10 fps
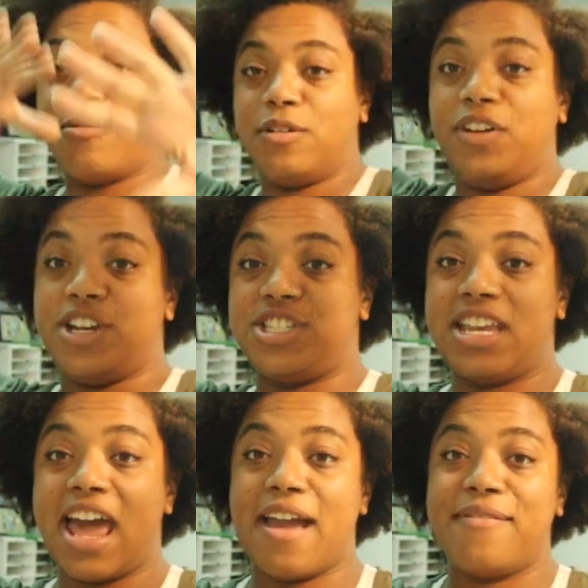We finished
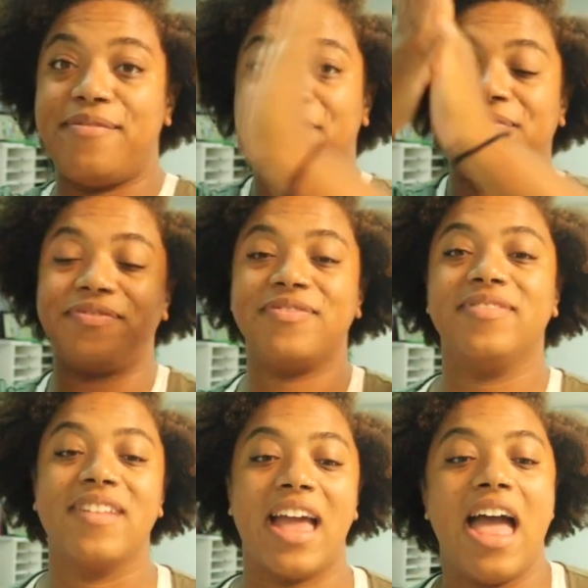the day.
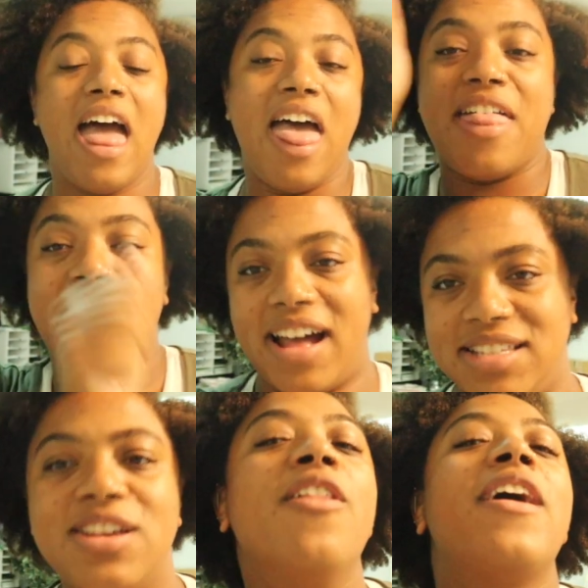
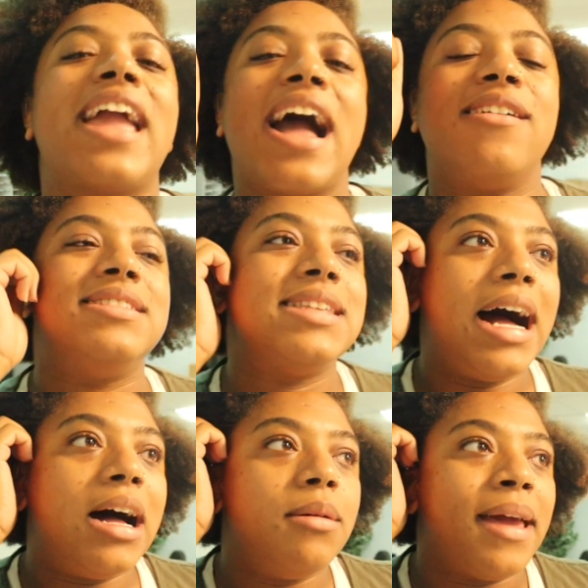That's all that counts.
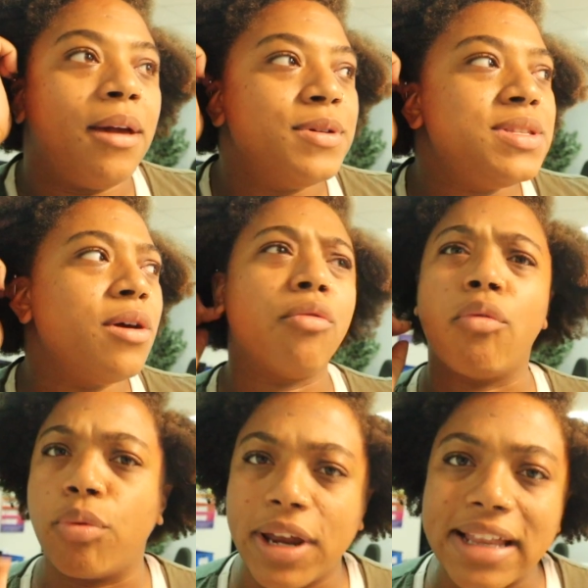It was a
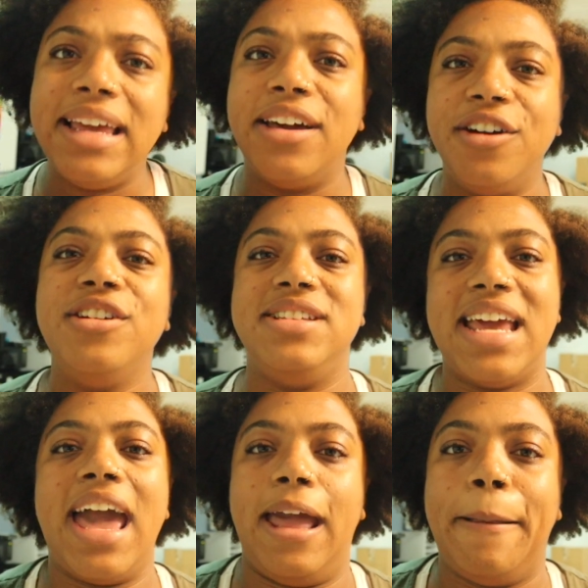really good
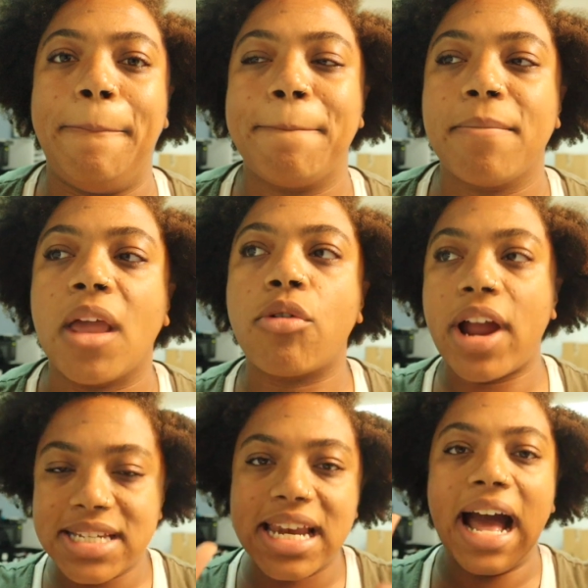day.
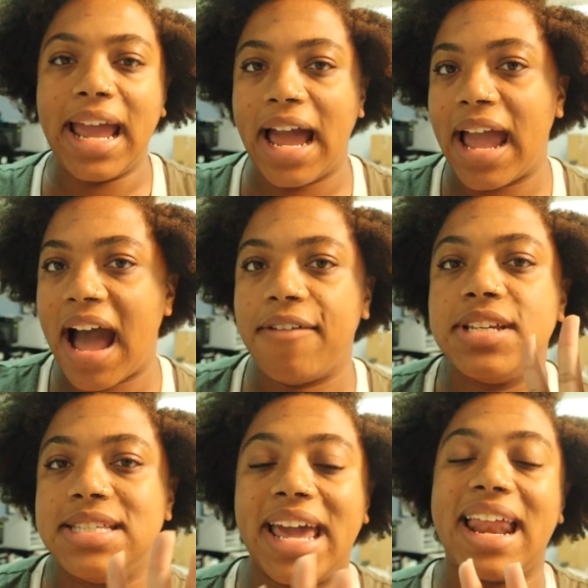Granted, I have
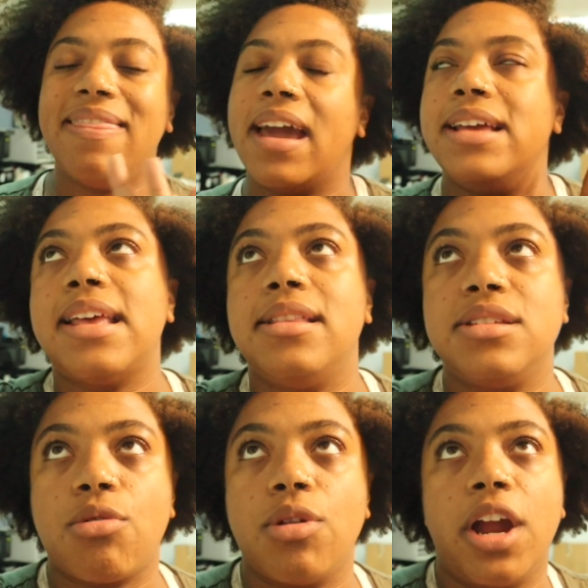to say, and I think I said
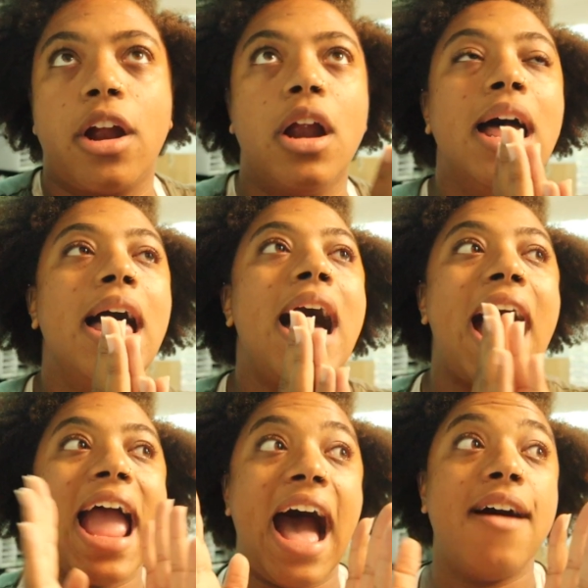this earlier,
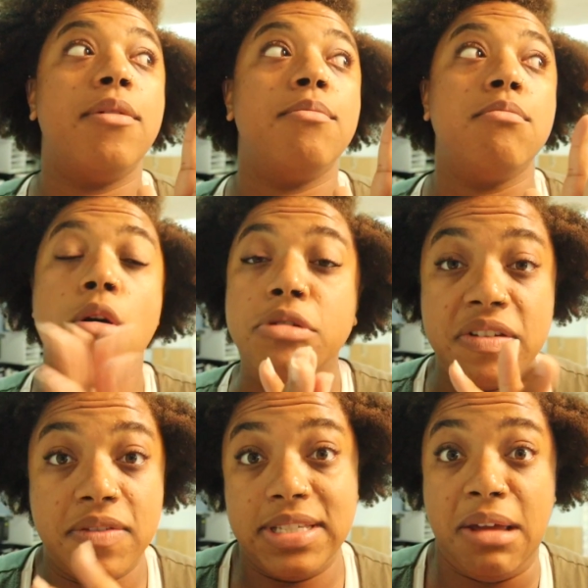I have
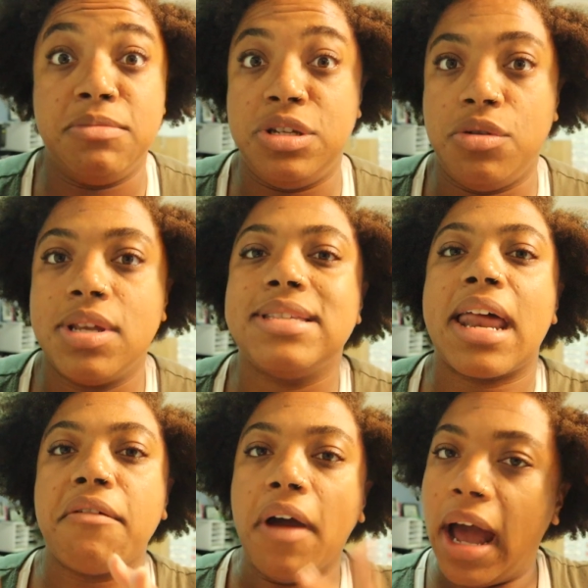most of the same students
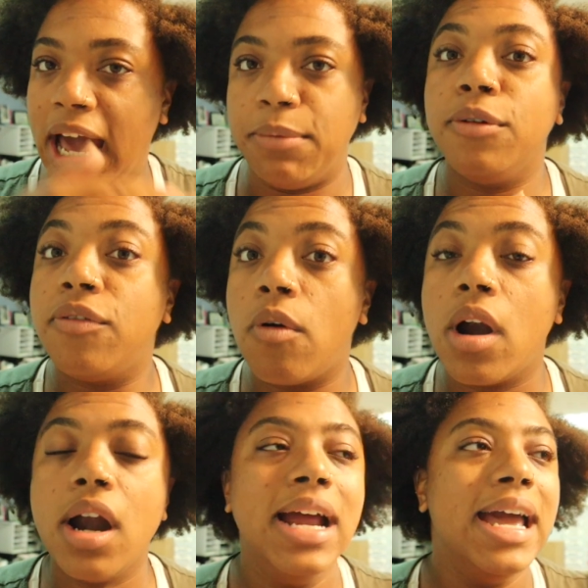that I've had
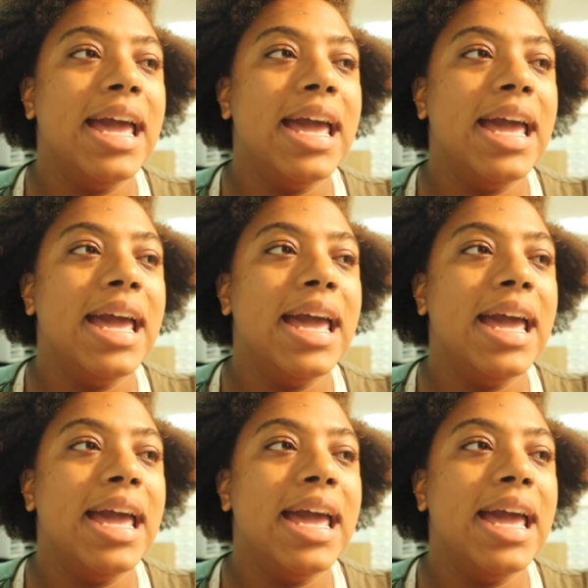before.